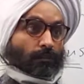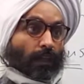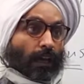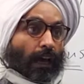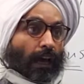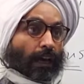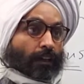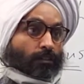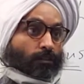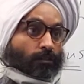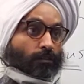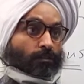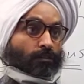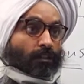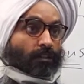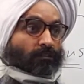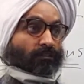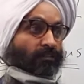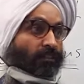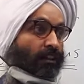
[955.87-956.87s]
Adults
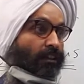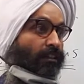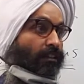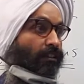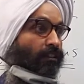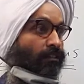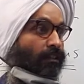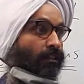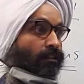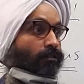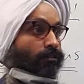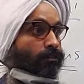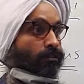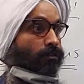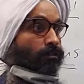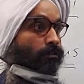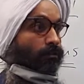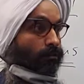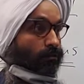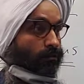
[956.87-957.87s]
are fighting like
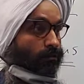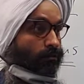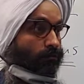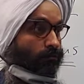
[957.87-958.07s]
children.